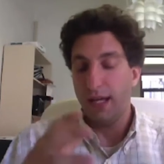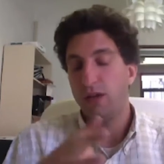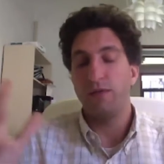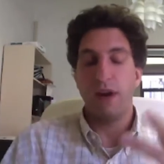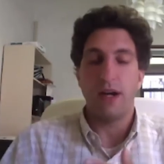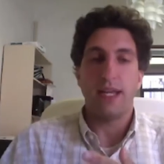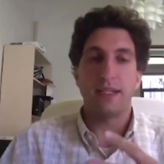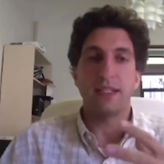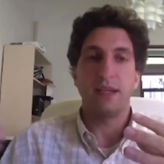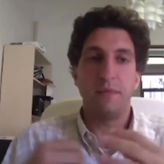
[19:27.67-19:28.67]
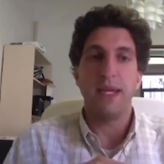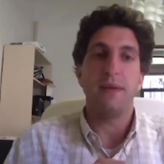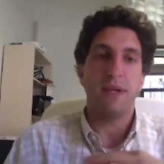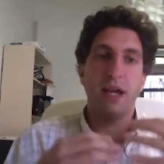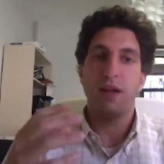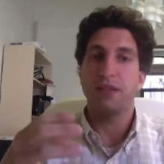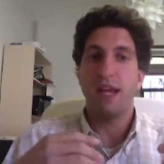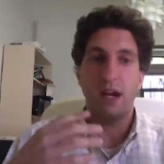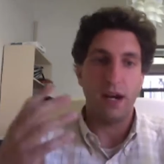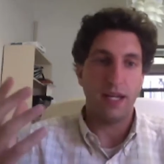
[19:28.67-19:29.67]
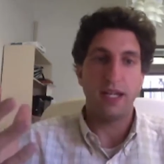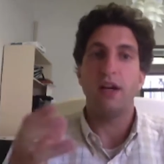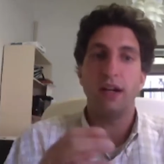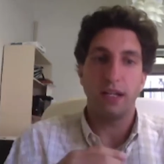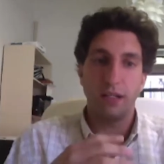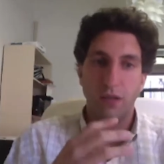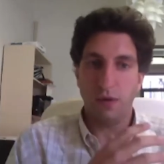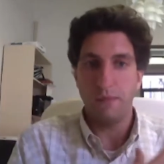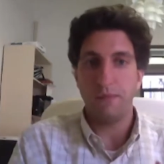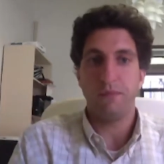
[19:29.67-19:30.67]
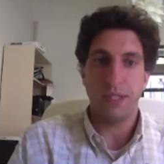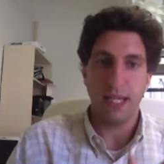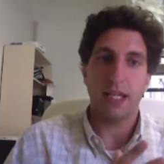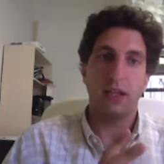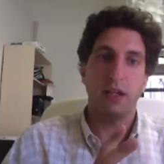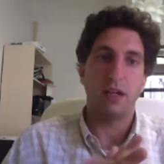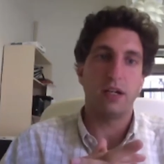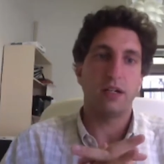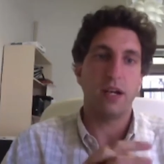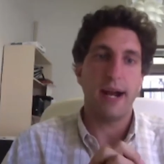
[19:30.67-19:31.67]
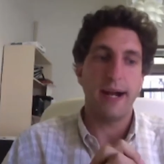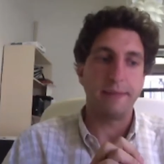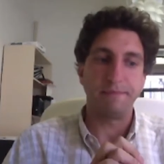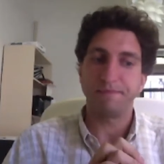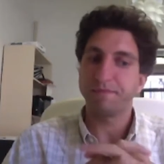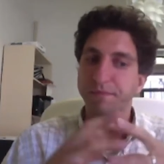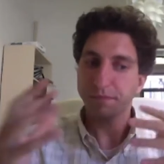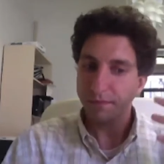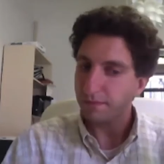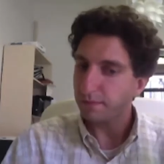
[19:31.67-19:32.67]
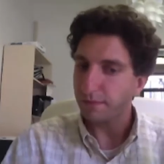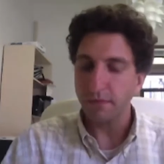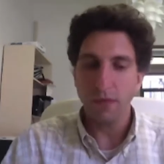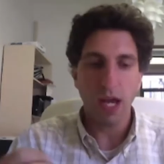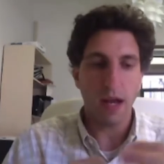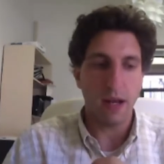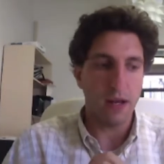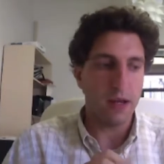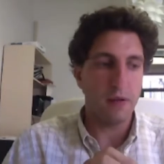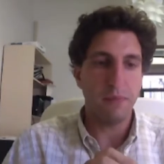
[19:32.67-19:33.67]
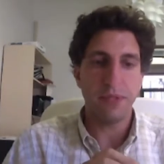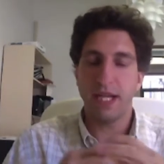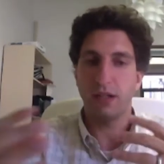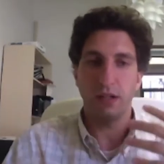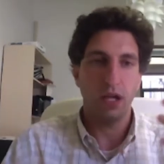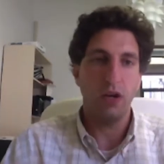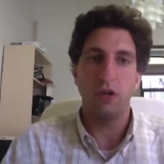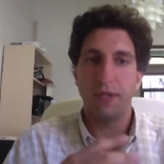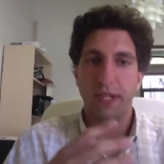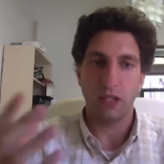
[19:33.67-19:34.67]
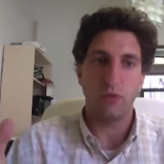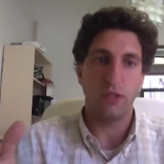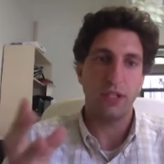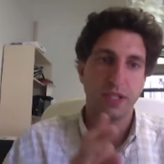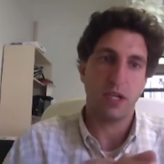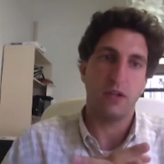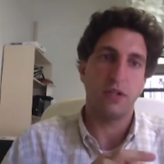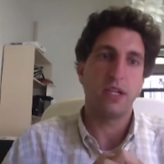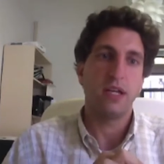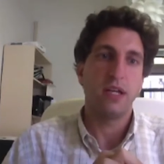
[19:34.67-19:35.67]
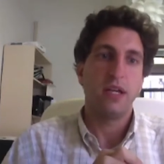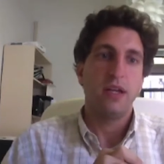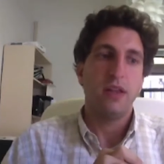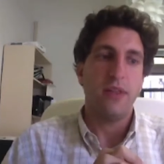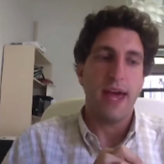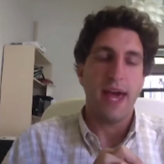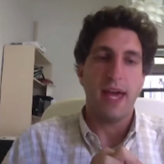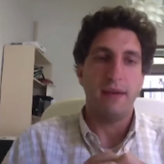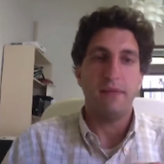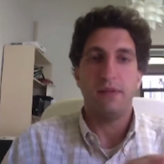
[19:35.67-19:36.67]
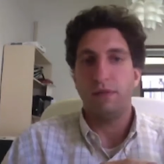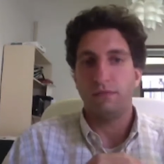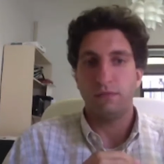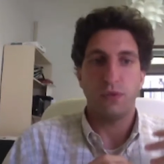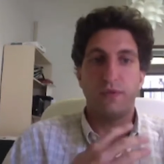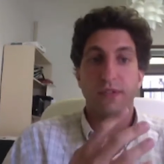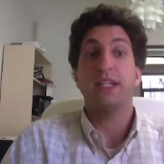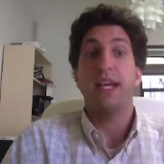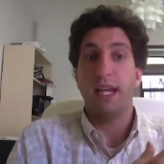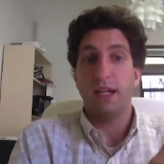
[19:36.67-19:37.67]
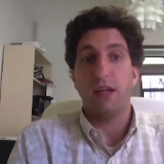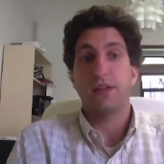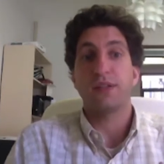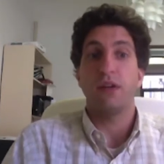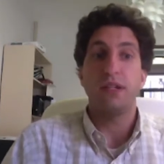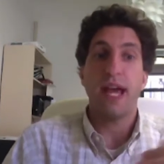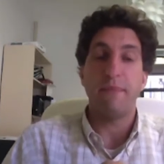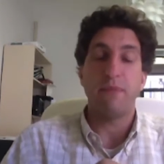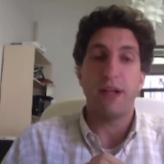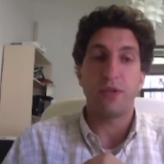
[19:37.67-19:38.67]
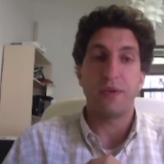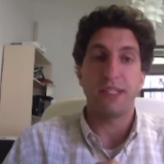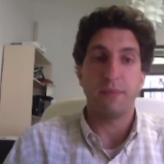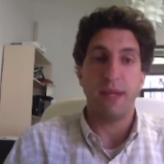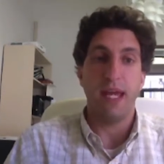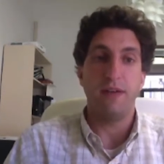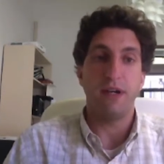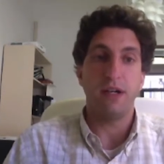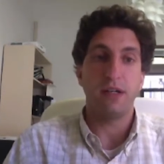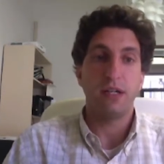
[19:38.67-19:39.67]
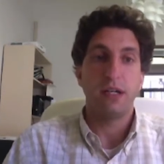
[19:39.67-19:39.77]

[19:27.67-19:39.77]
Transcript: it could very easily be because they are adhering to a particular particular religious code that sort of dictated a certain type of altruistic behavior.